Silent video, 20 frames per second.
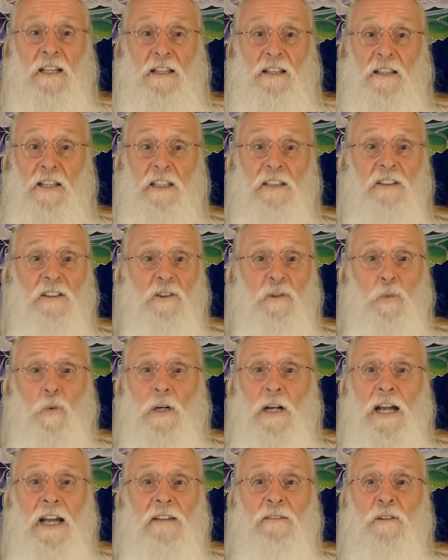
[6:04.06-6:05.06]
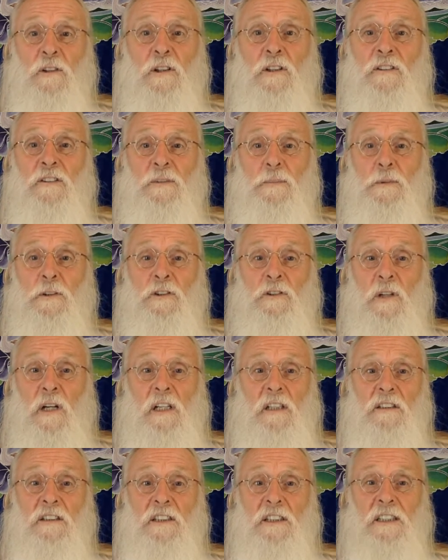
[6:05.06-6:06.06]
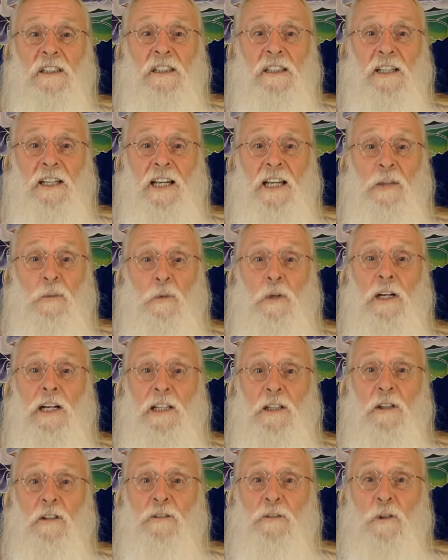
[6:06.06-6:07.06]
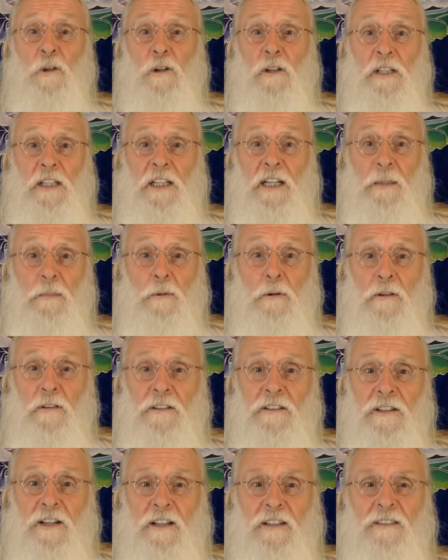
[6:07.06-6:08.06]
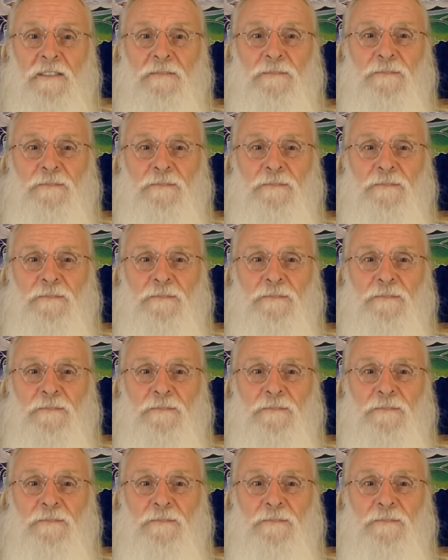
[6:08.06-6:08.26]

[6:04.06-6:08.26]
This is what I have learned from astrology and what I look for in a birth chart.